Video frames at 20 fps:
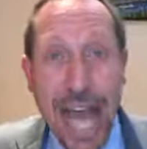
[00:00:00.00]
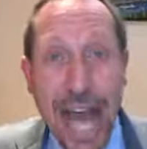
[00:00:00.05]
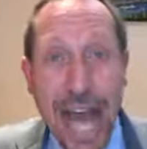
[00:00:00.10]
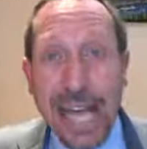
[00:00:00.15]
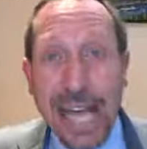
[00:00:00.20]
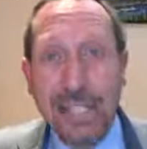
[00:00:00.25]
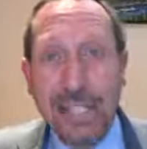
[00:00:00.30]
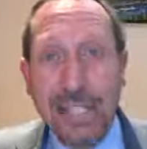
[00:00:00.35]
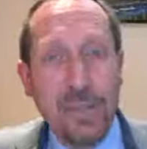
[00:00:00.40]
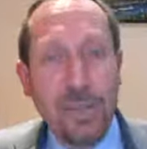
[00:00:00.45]

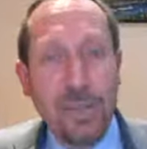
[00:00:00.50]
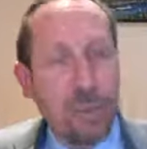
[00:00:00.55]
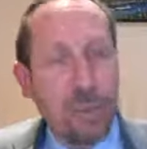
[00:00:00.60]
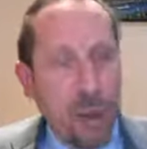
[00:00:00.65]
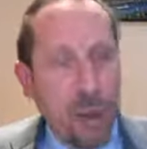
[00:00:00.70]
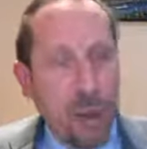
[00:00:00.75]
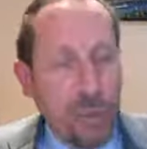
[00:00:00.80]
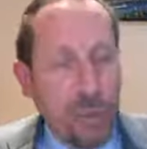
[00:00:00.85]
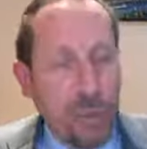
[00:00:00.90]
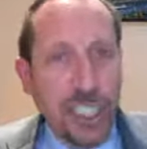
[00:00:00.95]
And
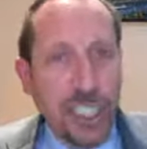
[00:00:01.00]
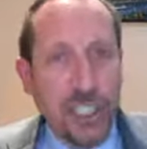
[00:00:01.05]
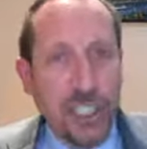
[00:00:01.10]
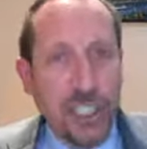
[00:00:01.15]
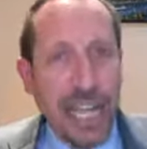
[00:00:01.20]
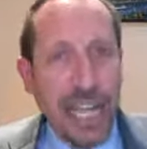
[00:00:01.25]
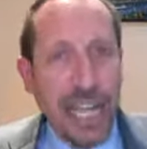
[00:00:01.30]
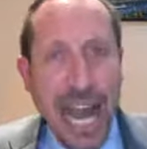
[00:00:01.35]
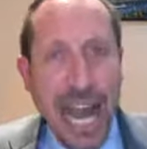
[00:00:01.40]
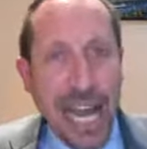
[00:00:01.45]
did
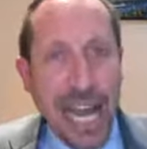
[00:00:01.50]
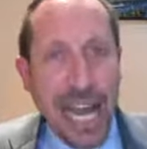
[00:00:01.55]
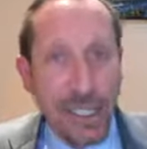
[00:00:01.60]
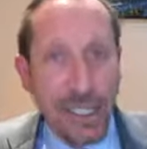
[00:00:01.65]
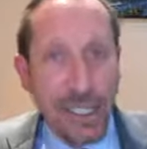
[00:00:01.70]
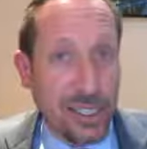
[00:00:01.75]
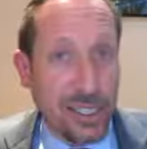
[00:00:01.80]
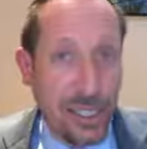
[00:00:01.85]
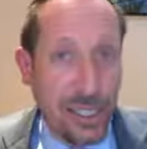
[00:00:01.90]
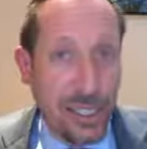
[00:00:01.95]
she
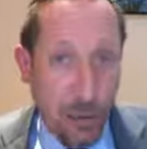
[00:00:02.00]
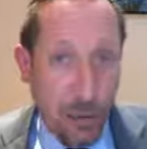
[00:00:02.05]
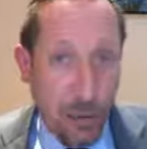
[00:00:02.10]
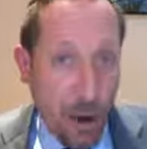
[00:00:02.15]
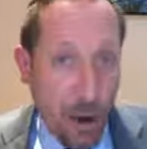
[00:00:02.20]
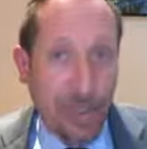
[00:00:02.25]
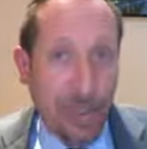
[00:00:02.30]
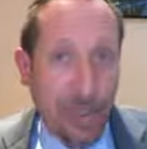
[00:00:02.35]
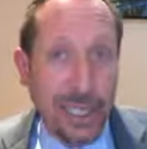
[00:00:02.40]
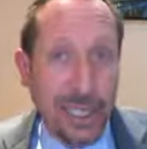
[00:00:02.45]
act
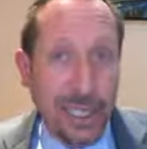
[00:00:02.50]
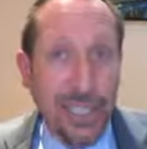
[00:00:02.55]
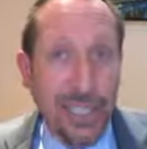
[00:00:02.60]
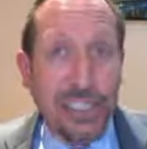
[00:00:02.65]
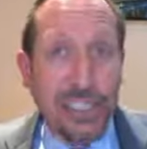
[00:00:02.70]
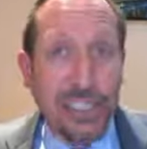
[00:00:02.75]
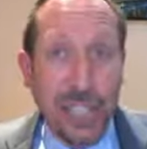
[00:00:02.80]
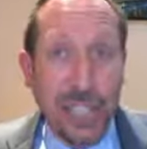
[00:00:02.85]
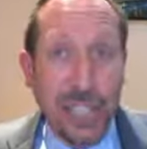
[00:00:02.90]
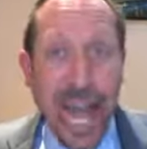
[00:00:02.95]
properly?
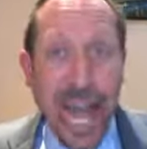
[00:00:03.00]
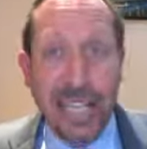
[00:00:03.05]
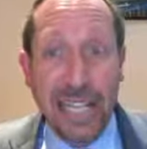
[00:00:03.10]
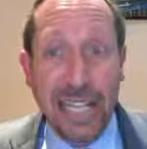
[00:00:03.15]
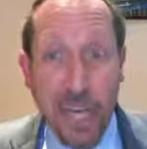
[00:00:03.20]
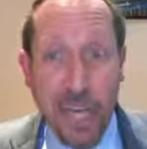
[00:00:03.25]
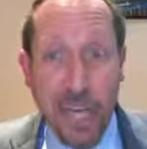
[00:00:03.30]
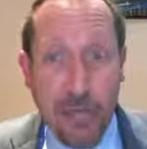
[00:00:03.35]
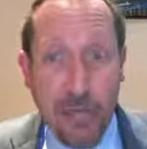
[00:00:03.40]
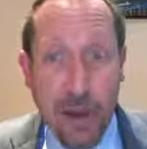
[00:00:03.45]
Did she
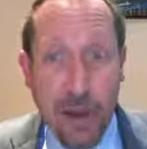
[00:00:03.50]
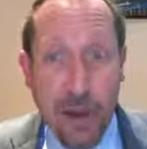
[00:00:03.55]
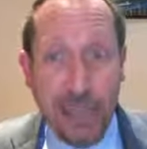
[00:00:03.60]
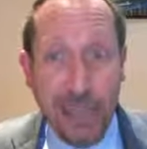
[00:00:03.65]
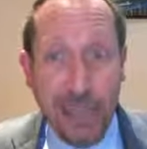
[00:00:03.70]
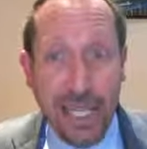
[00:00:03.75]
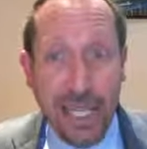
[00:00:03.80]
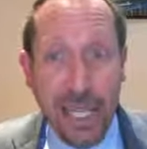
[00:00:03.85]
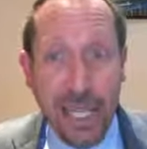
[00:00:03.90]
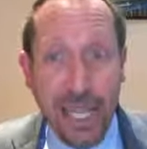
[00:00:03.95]
act
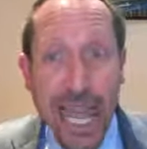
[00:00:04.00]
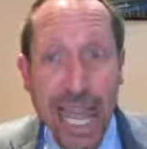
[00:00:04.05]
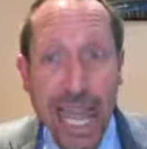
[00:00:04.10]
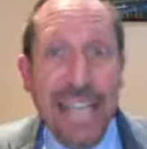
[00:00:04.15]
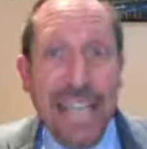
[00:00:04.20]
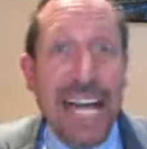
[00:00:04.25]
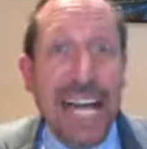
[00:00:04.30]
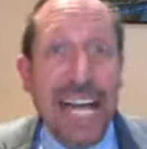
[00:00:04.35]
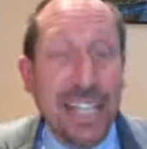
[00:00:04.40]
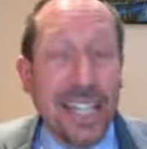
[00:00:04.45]
improperly?
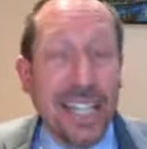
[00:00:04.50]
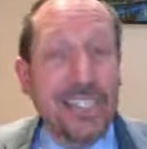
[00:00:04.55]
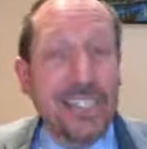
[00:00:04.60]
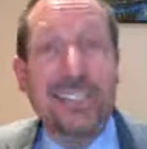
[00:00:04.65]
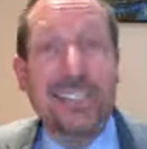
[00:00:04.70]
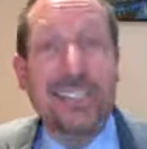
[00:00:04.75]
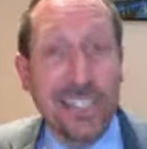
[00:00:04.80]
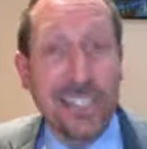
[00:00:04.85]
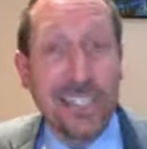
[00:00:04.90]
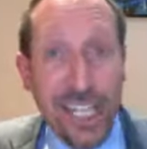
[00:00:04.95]
Now, there's
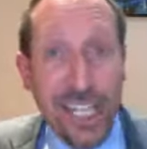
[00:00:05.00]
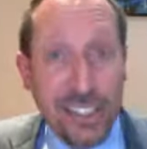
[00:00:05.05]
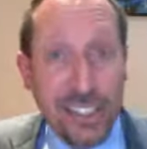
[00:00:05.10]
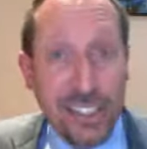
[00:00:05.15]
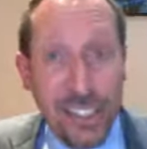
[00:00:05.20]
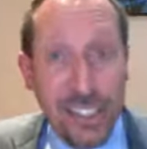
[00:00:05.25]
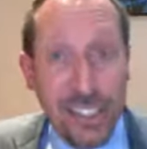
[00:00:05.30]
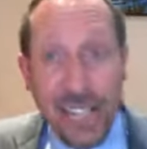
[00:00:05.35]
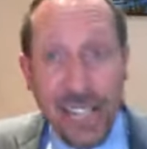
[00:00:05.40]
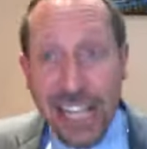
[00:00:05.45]
a
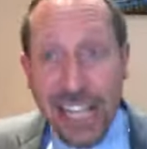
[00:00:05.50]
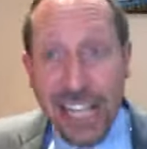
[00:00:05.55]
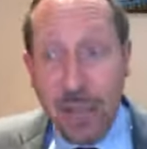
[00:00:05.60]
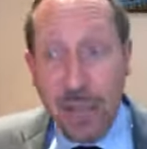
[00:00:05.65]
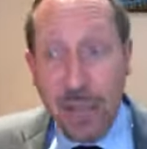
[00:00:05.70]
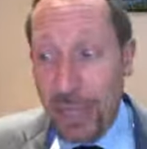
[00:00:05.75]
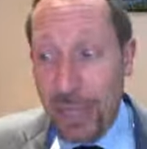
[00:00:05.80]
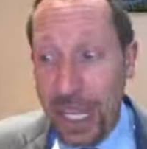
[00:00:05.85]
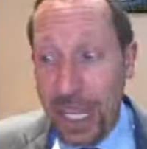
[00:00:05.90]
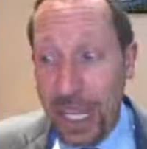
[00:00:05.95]
suggestion that in
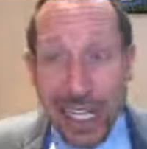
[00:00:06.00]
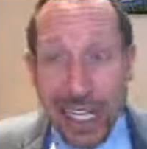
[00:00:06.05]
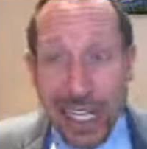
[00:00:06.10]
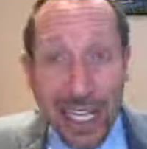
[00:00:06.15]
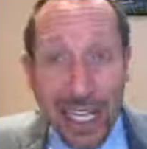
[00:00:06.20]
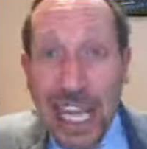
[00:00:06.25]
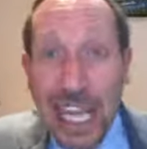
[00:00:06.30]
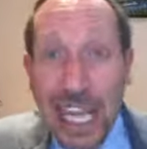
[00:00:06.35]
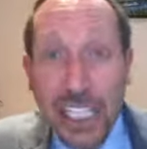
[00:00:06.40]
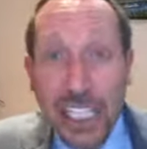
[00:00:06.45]
the
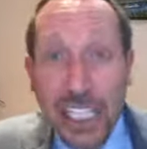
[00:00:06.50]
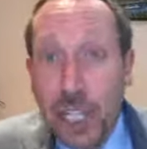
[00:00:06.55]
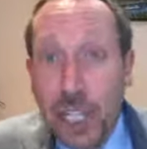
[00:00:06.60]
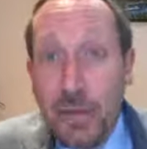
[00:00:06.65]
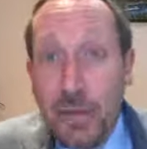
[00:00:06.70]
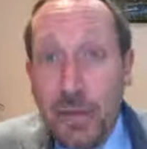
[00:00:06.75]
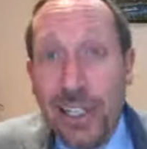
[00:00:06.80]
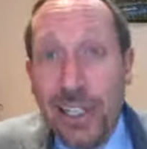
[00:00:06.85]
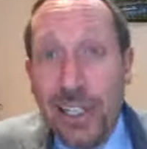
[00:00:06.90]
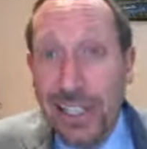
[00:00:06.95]
beginning,
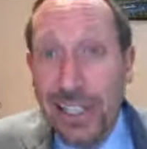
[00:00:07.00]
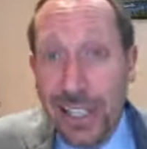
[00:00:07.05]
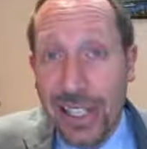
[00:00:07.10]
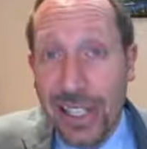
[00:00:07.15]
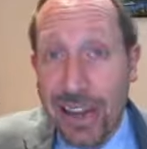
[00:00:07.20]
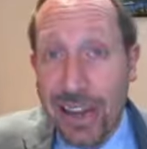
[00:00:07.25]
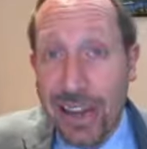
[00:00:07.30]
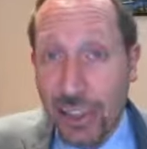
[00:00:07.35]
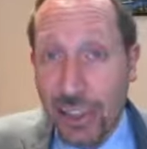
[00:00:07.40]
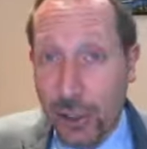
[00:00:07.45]
she really
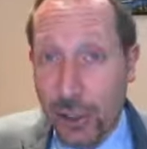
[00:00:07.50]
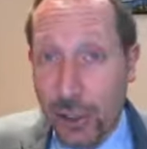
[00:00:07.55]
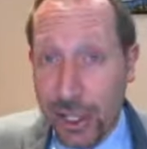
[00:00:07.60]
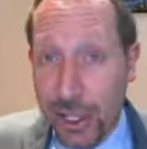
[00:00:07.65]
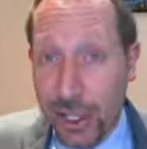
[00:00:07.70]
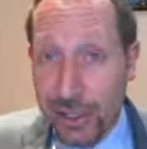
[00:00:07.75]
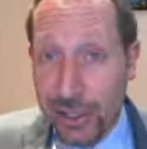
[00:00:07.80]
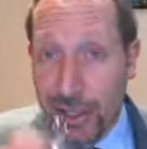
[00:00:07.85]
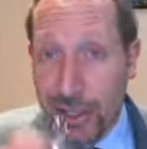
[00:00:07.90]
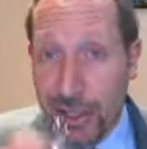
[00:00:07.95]
didn't have a
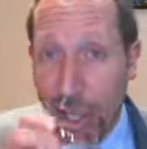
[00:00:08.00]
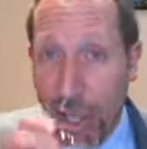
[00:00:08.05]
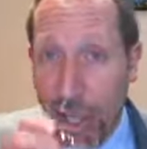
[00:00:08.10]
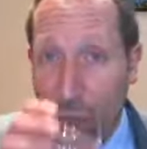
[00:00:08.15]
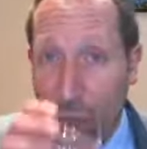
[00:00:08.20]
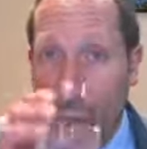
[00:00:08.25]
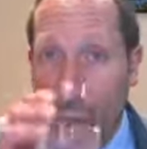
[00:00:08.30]
choice.